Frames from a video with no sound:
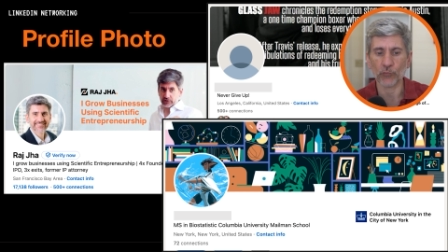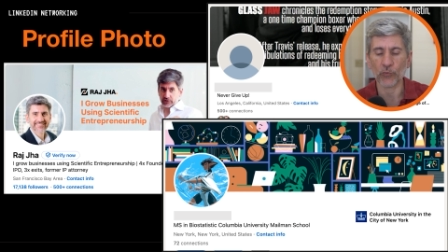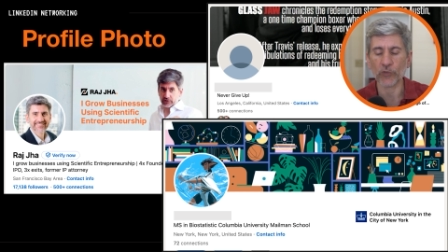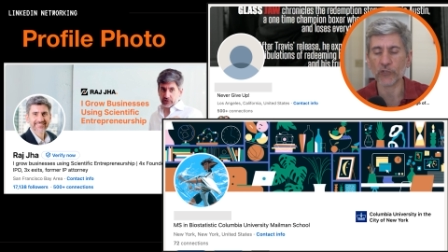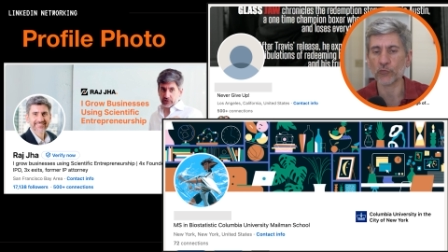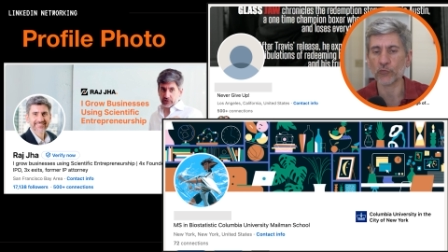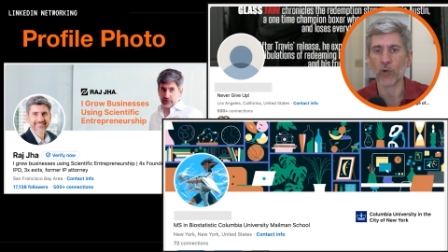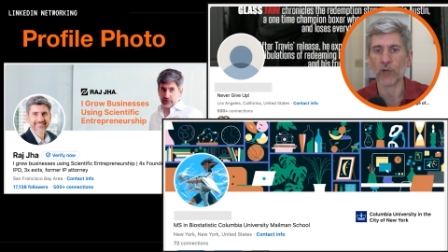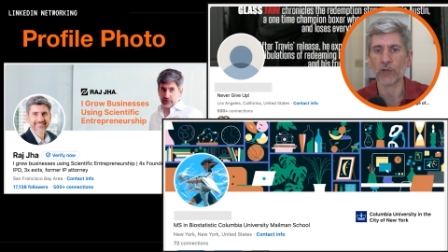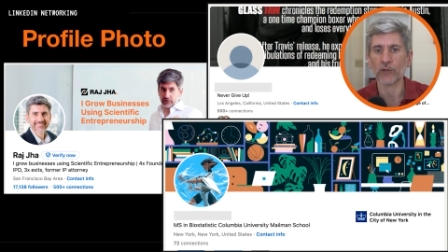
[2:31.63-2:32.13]

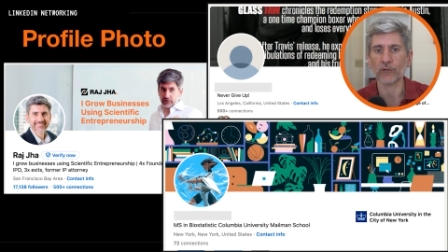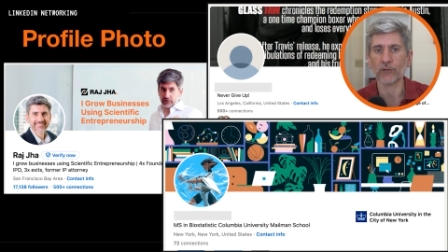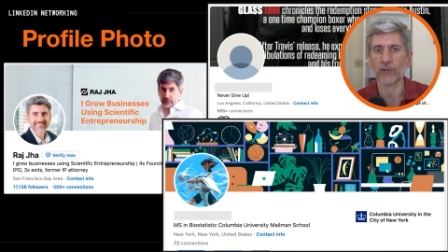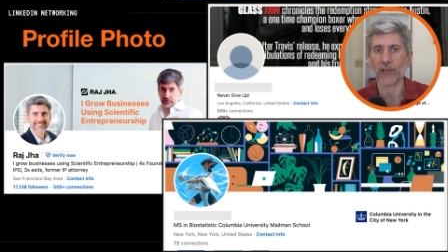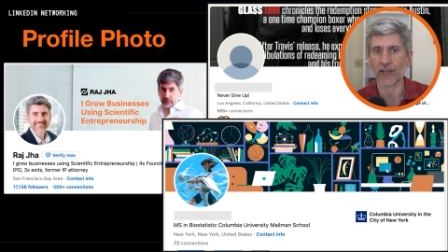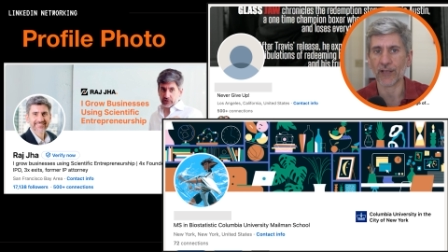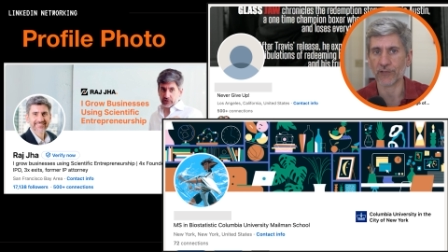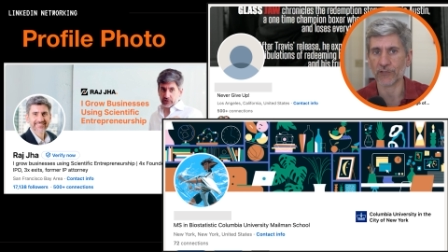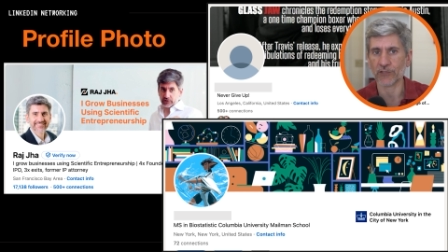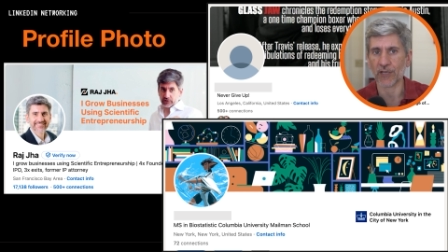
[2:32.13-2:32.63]
which one
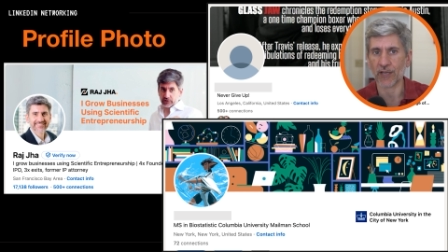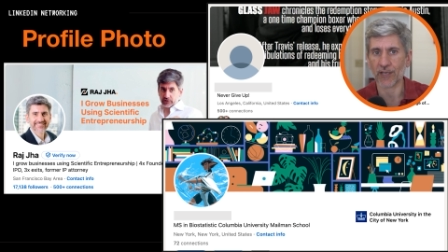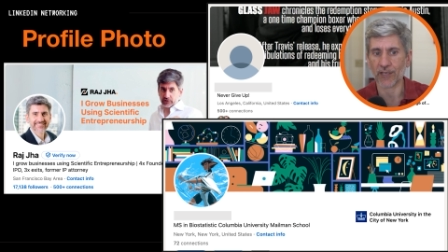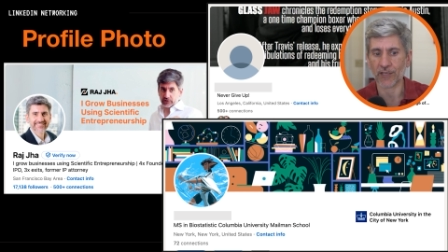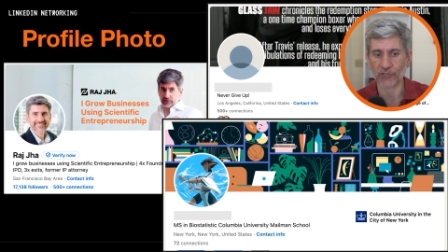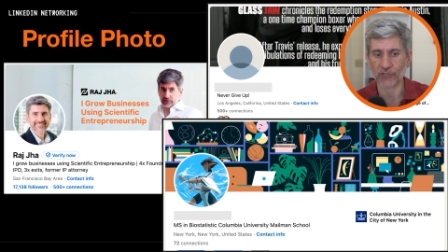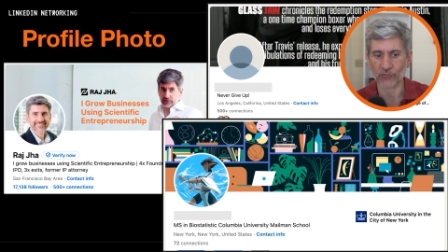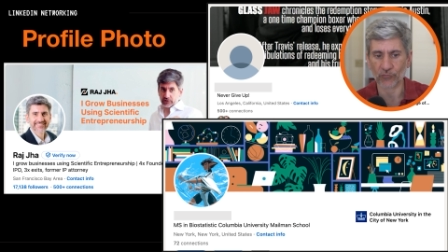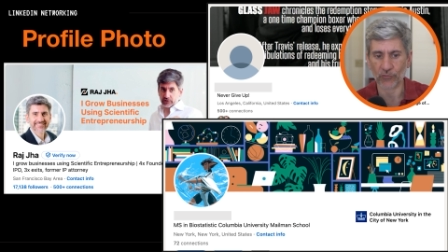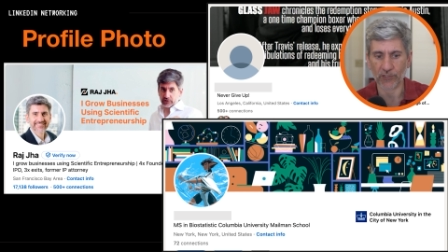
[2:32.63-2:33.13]
has the
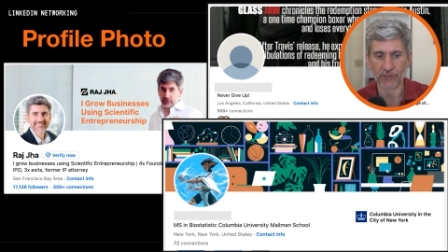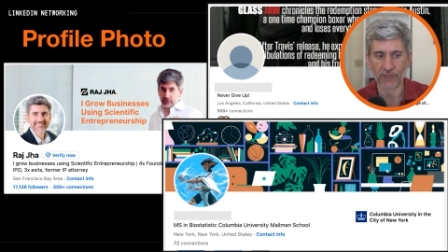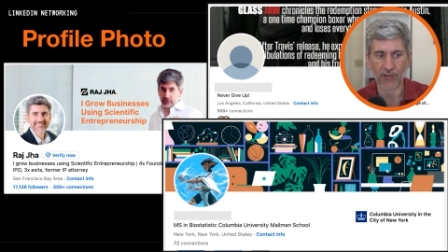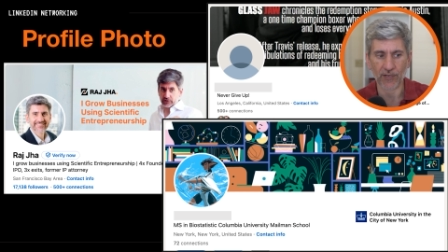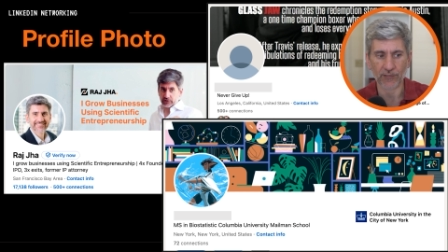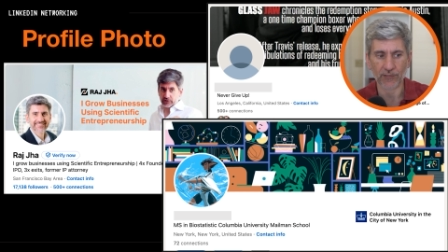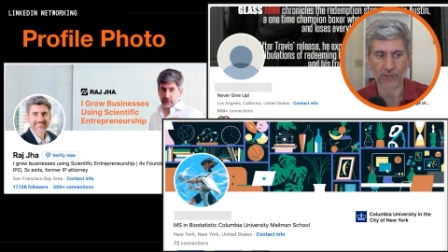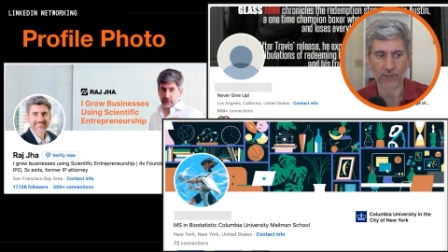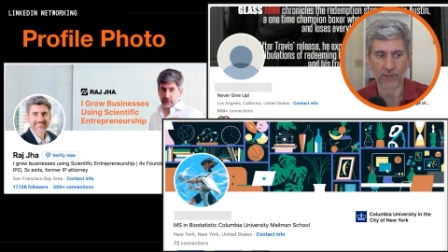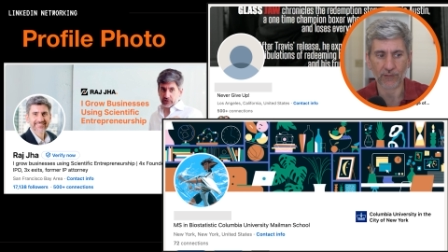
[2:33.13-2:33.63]
highest trust
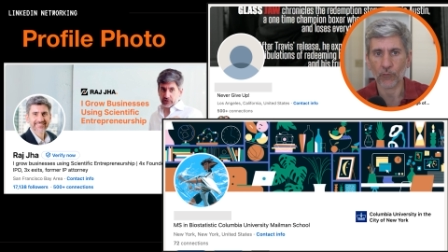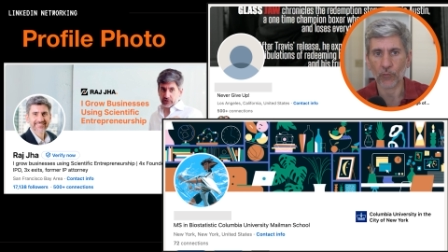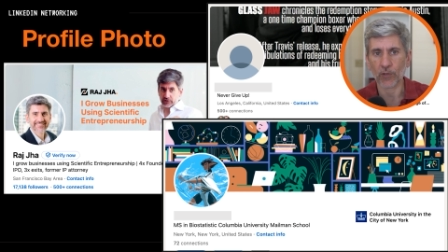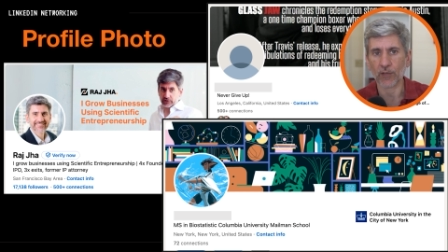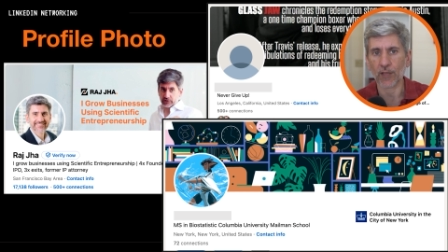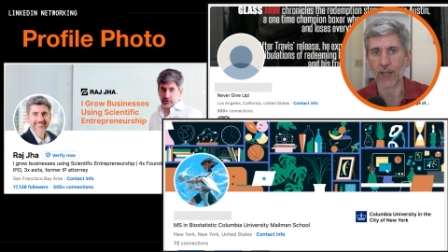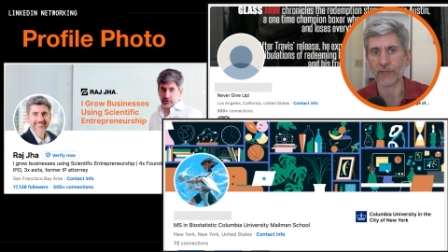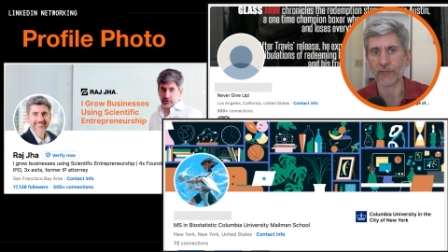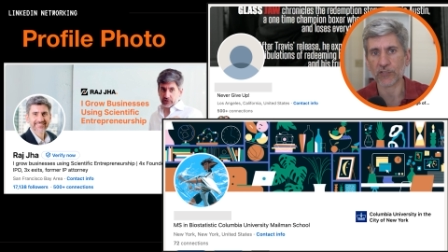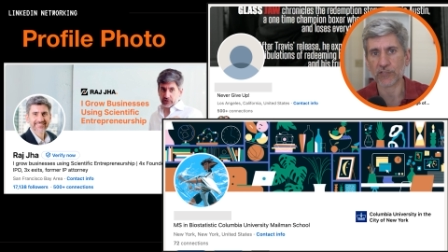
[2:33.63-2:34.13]
factor? Well,
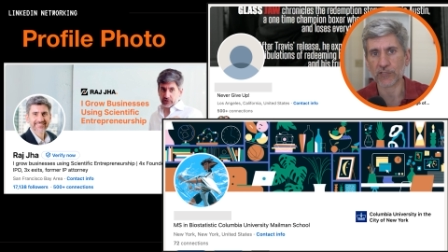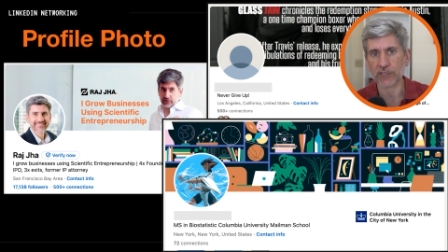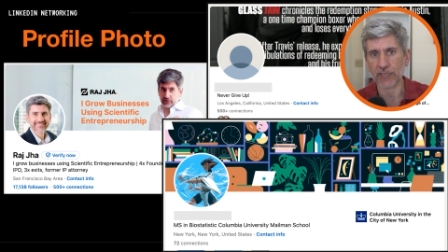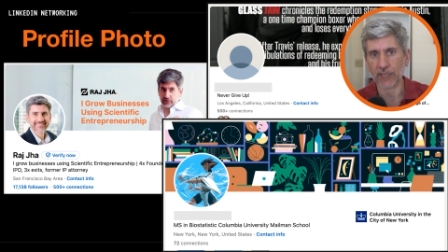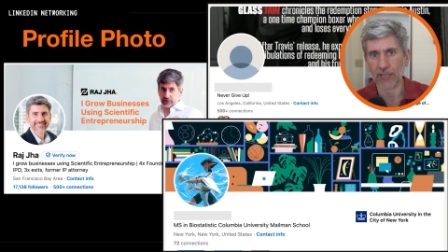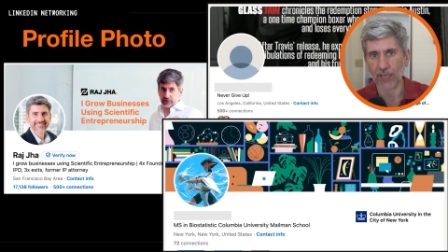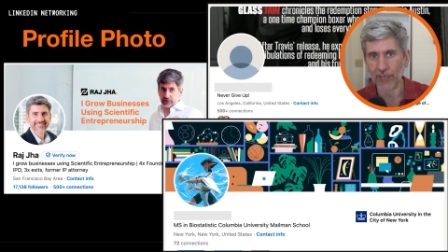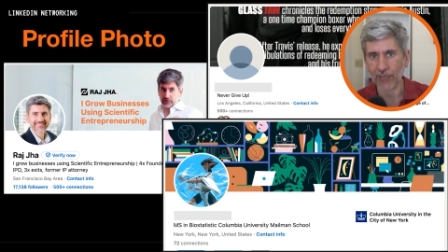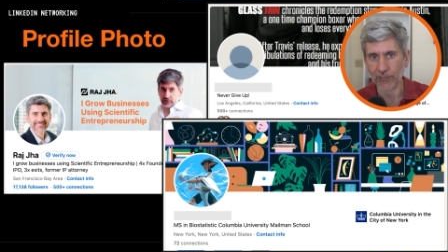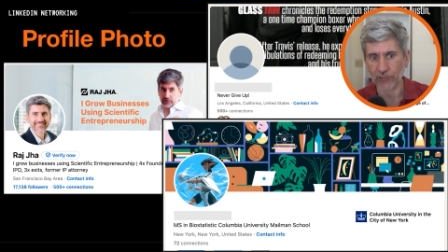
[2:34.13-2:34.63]

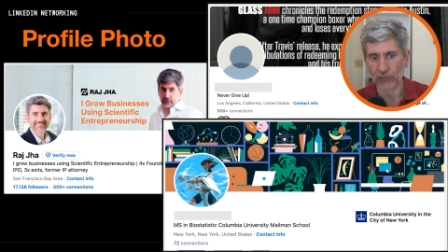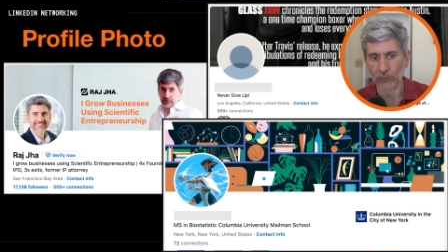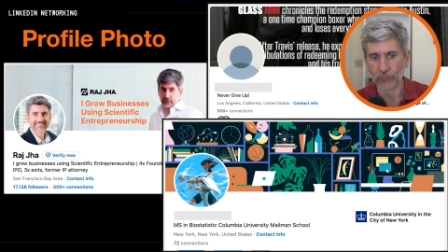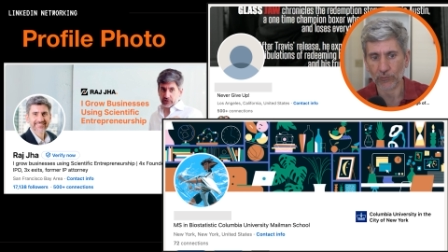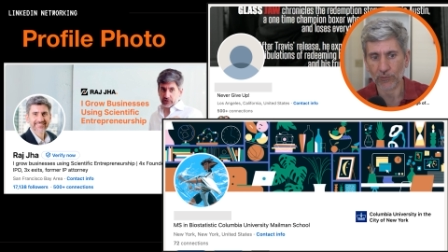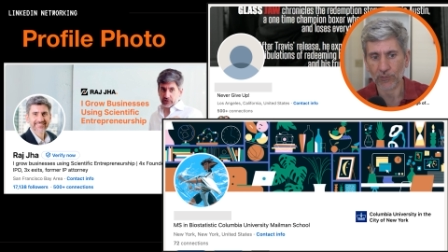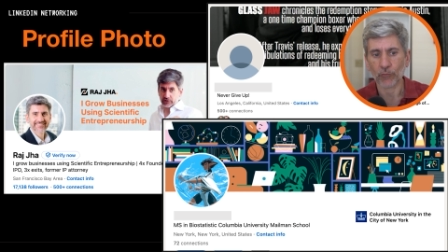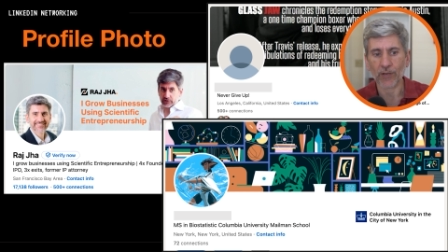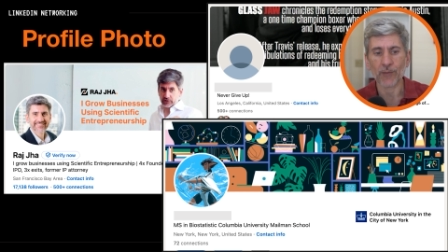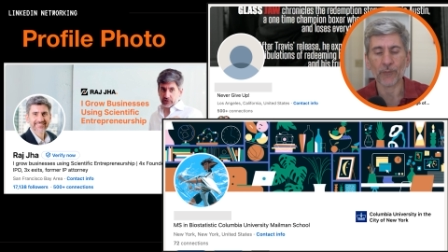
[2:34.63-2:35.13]
obviously I do,
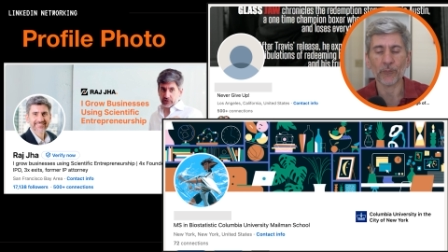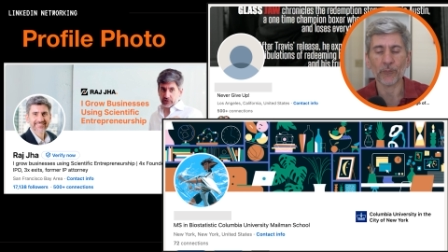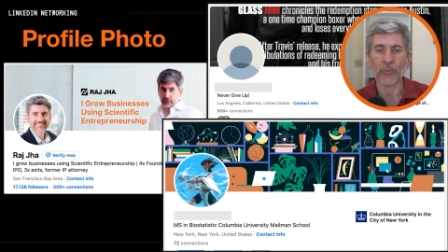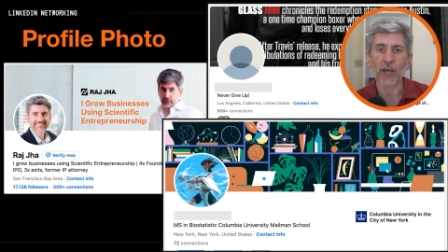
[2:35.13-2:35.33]
right?